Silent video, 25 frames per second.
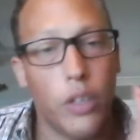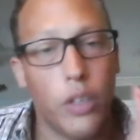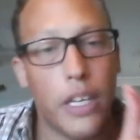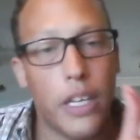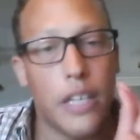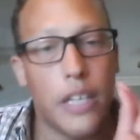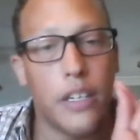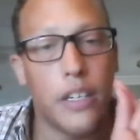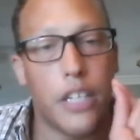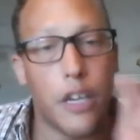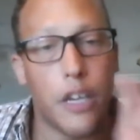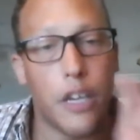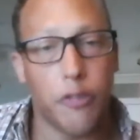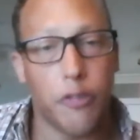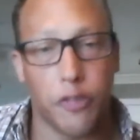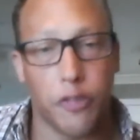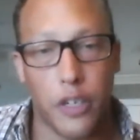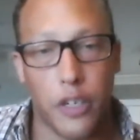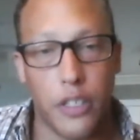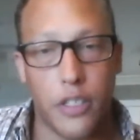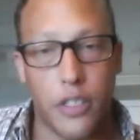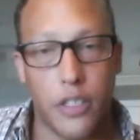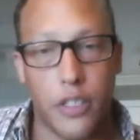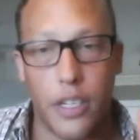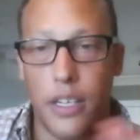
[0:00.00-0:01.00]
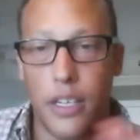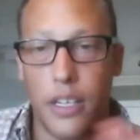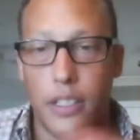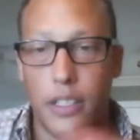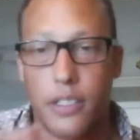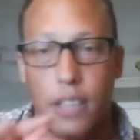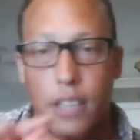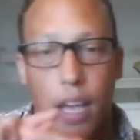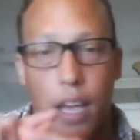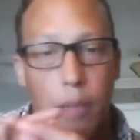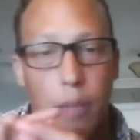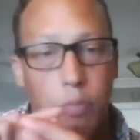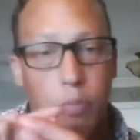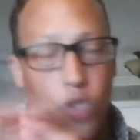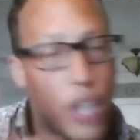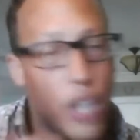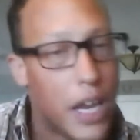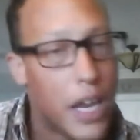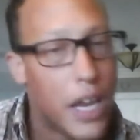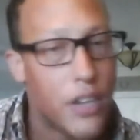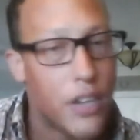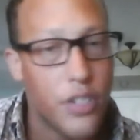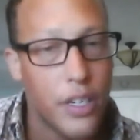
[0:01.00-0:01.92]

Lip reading: The only difference is